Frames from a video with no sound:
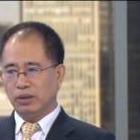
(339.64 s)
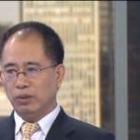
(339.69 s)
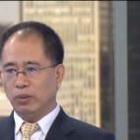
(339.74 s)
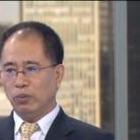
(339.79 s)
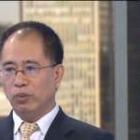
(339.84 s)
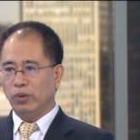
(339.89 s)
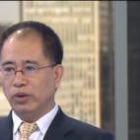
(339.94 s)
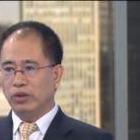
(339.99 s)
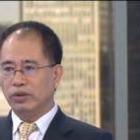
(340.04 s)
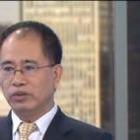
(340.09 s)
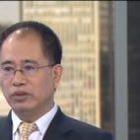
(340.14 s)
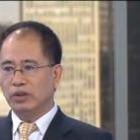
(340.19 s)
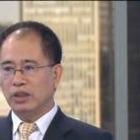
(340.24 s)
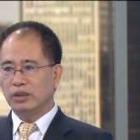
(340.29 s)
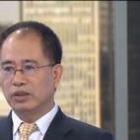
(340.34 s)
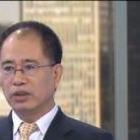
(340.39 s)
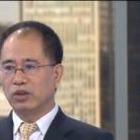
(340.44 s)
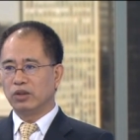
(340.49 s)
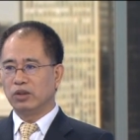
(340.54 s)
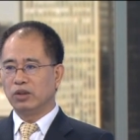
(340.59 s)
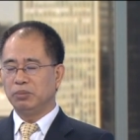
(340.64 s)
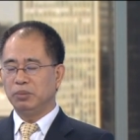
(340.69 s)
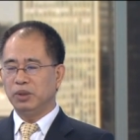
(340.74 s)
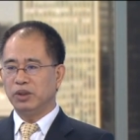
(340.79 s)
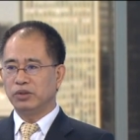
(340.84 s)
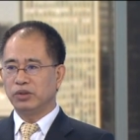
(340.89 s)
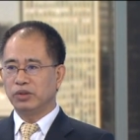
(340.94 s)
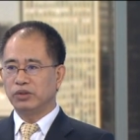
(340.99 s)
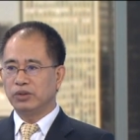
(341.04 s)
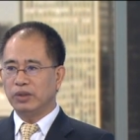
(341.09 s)
whether that's going to be
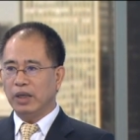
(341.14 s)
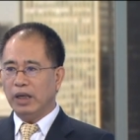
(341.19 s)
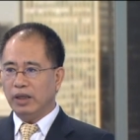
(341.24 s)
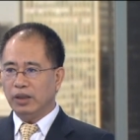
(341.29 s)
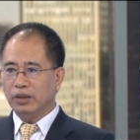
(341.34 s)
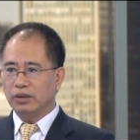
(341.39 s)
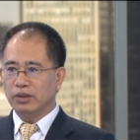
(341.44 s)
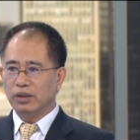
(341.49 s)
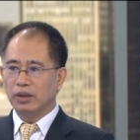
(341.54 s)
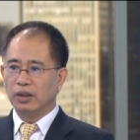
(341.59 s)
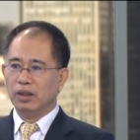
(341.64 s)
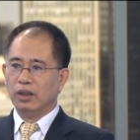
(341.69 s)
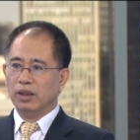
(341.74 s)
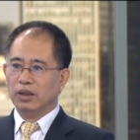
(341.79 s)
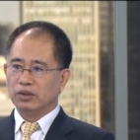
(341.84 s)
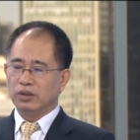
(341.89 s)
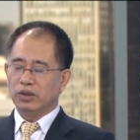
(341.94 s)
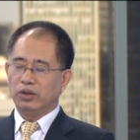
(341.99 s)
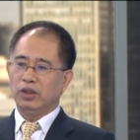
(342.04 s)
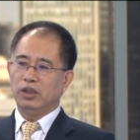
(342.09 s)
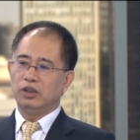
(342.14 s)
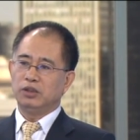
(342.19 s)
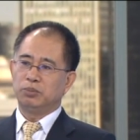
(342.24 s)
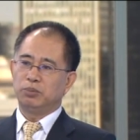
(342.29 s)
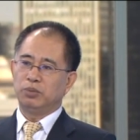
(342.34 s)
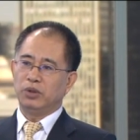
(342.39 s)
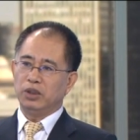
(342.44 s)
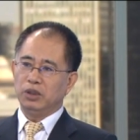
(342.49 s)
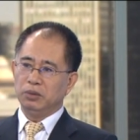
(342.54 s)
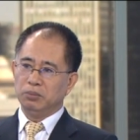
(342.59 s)
sustained. So it's
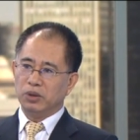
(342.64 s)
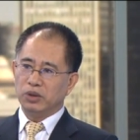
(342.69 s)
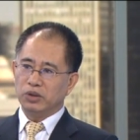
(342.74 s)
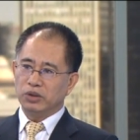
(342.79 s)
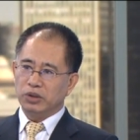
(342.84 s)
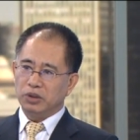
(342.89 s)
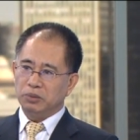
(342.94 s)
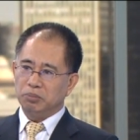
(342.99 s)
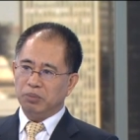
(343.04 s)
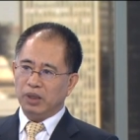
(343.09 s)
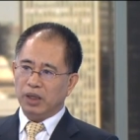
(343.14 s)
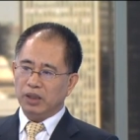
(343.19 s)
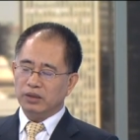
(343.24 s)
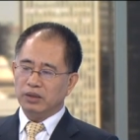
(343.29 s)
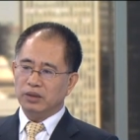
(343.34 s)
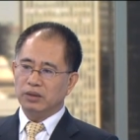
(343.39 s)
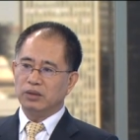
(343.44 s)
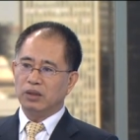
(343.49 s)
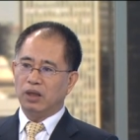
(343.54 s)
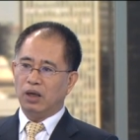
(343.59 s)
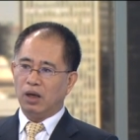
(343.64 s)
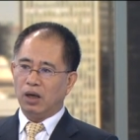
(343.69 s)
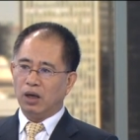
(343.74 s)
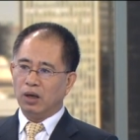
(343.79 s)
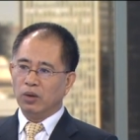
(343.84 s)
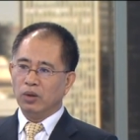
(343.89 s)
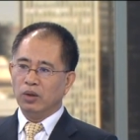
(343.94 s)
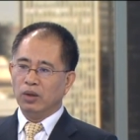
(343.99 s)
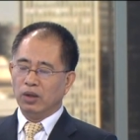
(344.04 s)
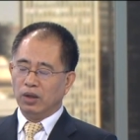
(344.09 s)
pretty much dependent
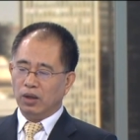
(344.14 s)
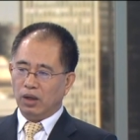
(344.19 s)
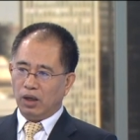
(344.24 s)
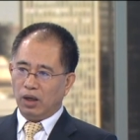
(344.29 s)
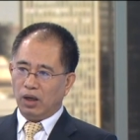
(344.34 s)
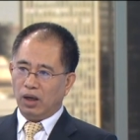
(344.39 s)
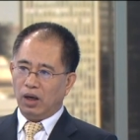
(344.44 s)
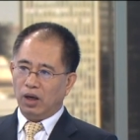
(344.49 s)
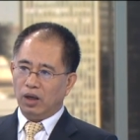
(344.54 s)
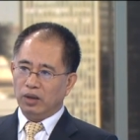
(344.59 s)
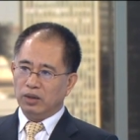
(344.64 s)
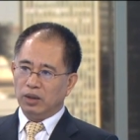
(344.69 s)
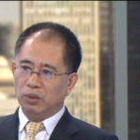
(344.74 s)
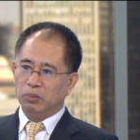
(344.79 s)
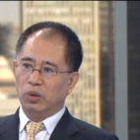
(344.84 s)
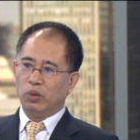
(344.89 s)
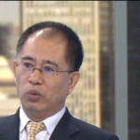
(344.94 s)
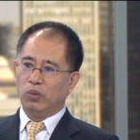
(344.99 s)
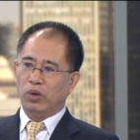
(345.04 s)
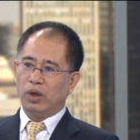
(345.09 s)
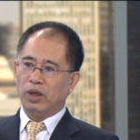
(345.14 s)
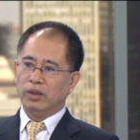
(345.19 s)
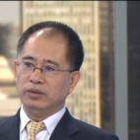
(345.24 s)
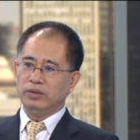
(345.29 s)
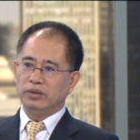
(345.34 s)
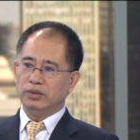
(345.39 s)
on number one,